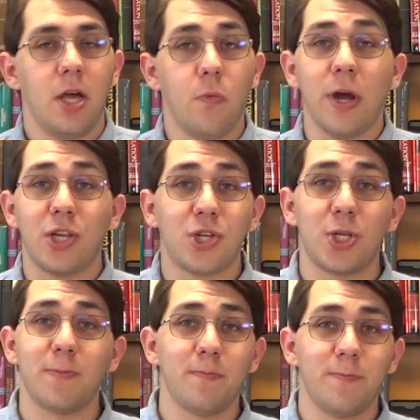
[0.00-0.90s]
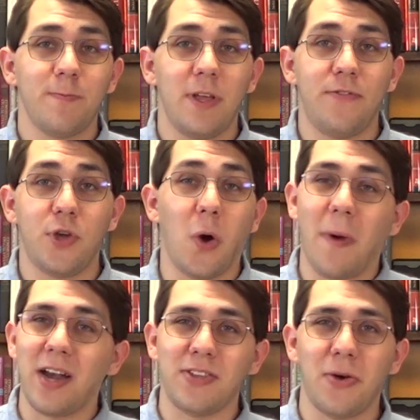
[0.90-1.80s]
Which, if you go
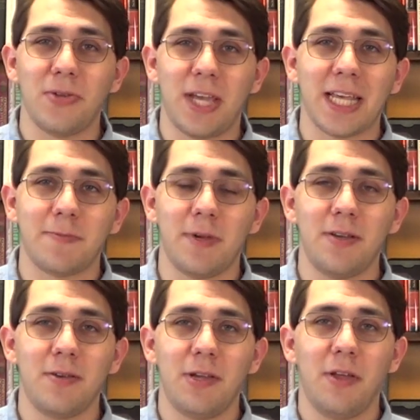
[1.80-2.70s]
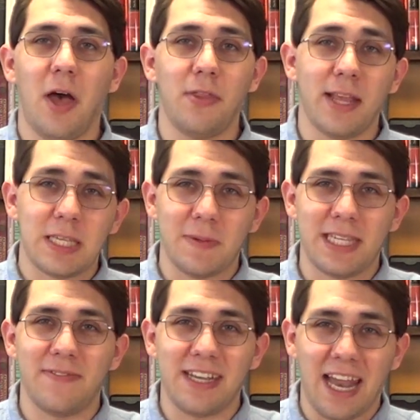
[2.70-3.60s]
back to the Old Testament, on that
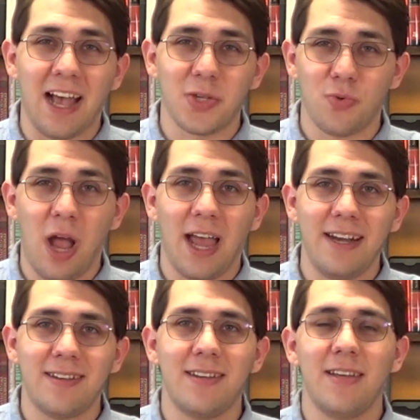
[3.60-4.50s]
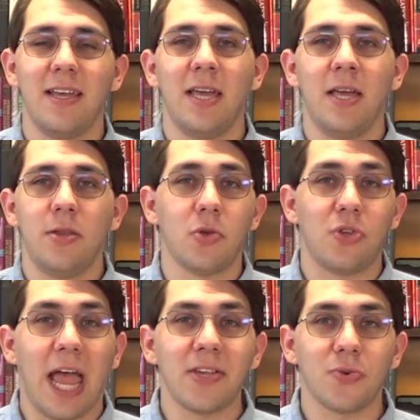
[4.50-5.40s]
specific Nazarite,
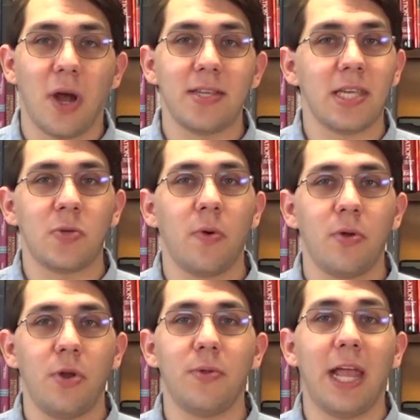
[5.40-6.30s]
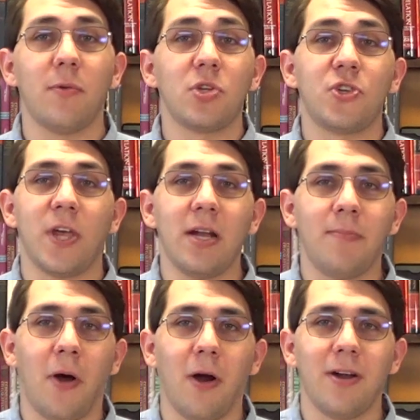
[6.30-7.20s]
those Nazarites, that's what they were doing. They were set
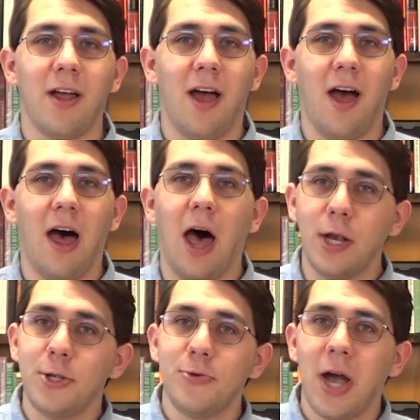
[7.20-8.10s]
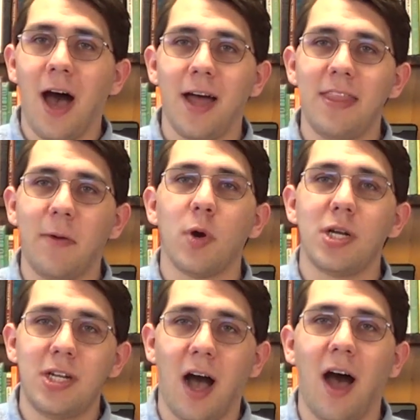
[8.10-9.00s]
apart unto God. They
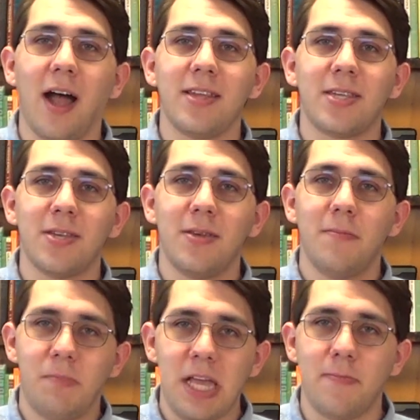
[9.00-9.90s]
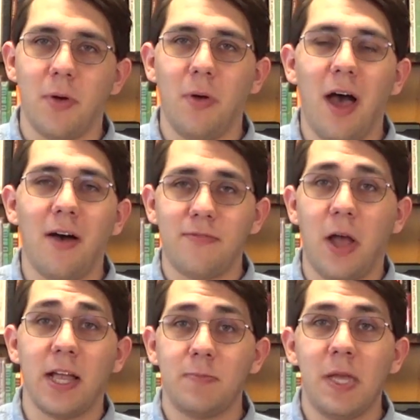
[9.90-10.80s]
were God's people, of
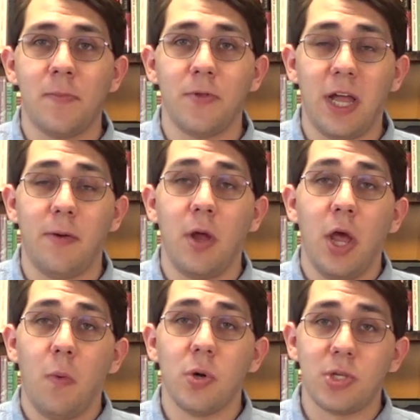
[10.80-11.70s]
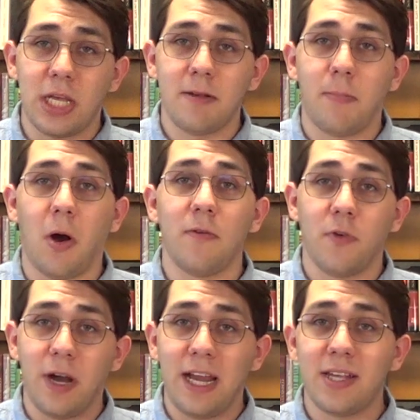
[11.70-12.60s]
God's people. They were set
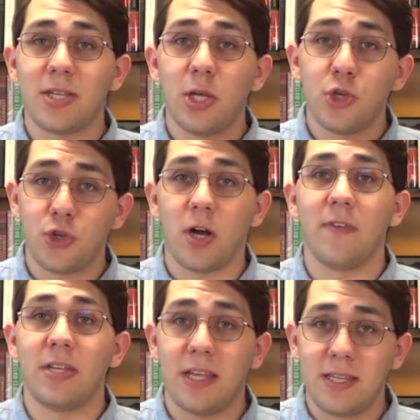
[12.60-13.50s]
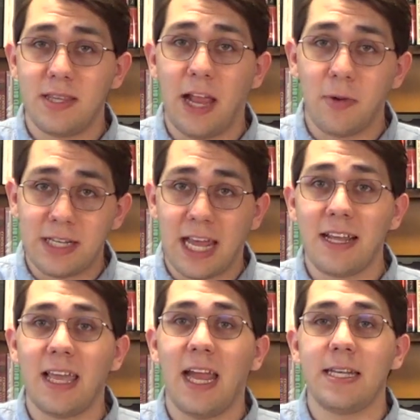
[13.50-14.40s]
apart for his service. They were
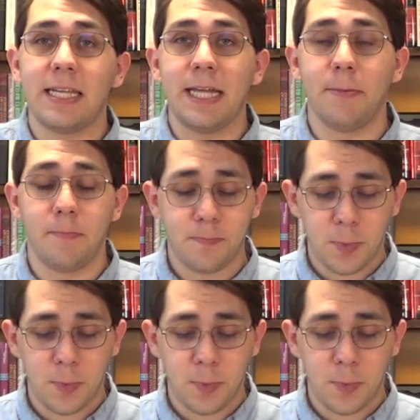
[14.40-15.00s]
dedicated to him.